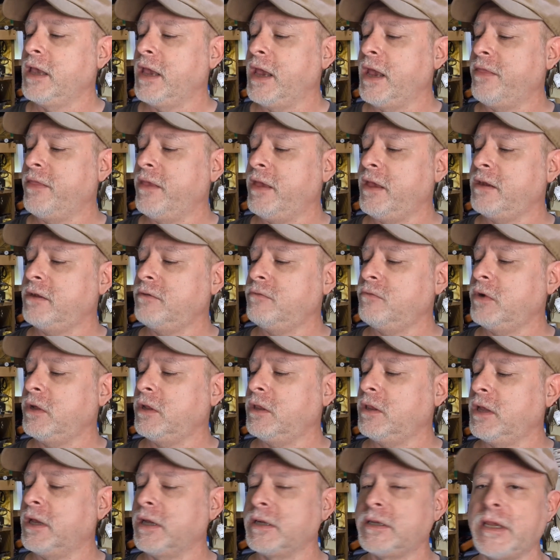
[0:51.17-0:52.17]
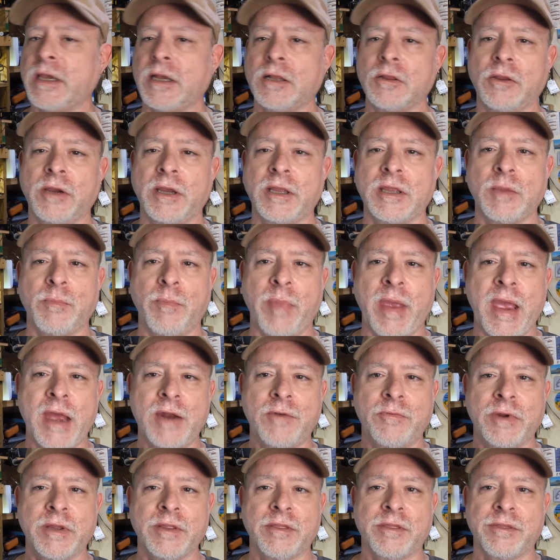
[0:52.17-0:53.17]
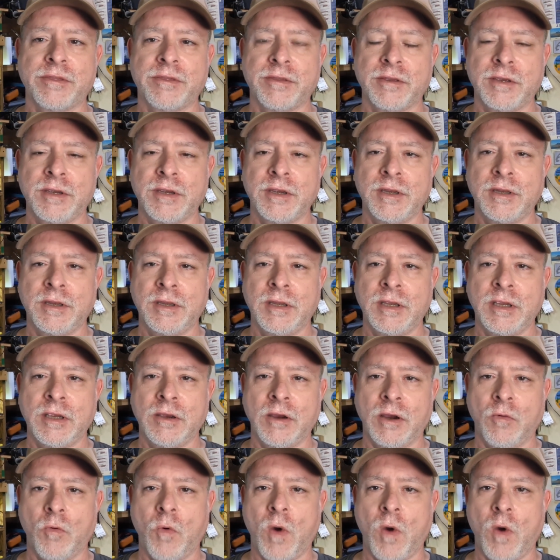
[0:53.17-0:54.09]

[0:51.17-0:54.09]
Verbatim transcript: And then we'll uh, take a look at the bandwidth in the uh,